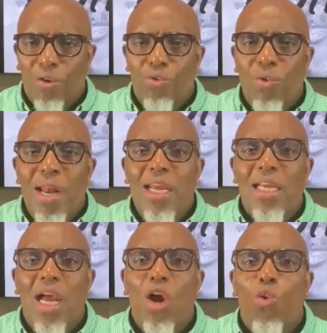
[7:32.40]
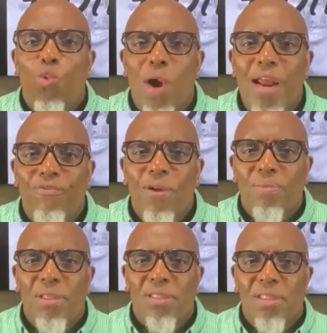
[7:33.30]
running away
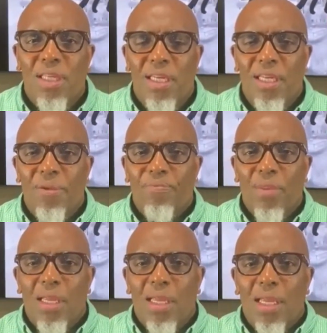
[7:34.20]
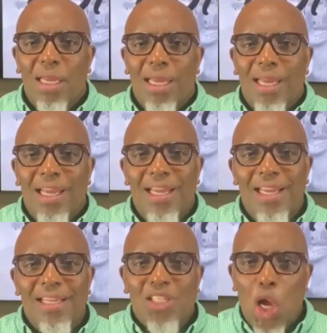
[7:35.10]
from the city
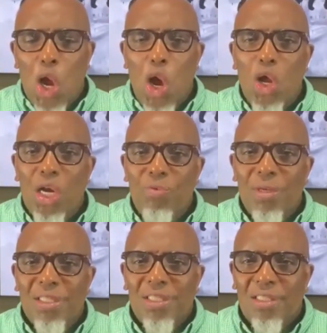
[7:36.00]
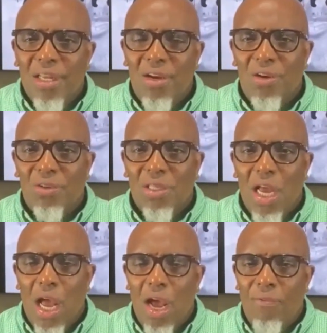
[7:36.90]
is all a result
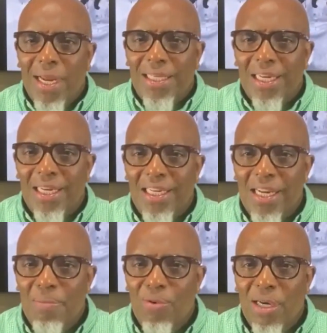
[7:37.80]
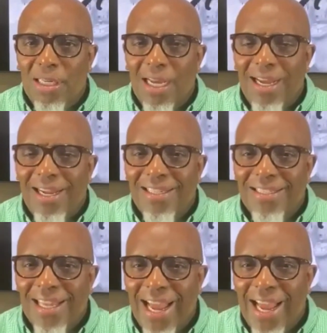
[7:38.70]
of a deliberate
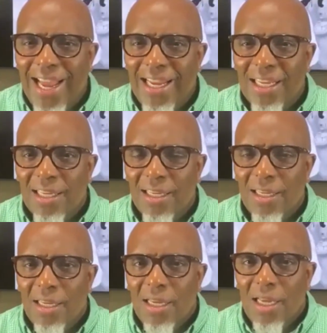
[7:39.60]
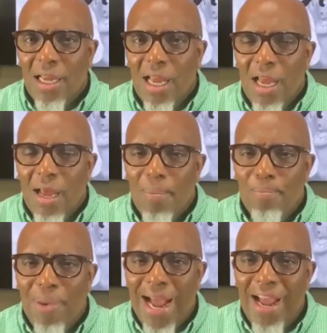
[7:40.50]
attack
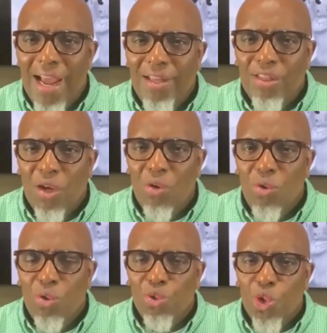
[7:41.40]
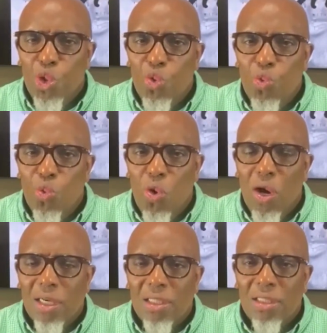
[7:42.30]
by those who
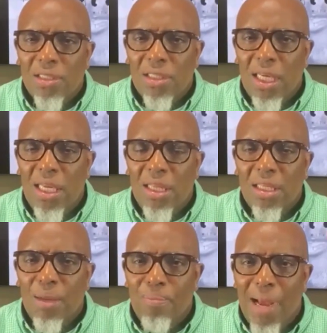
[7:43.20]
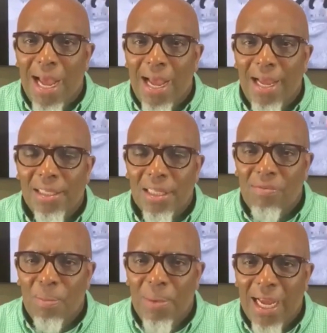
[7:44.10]
want to see the demise
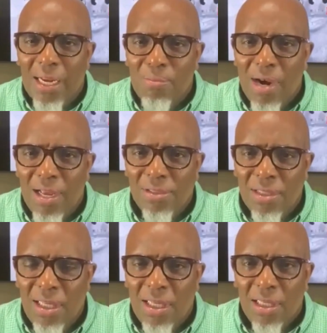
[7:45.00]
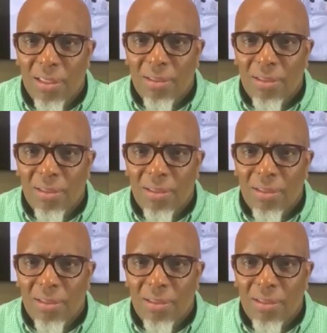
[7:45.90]
of a black and brown city.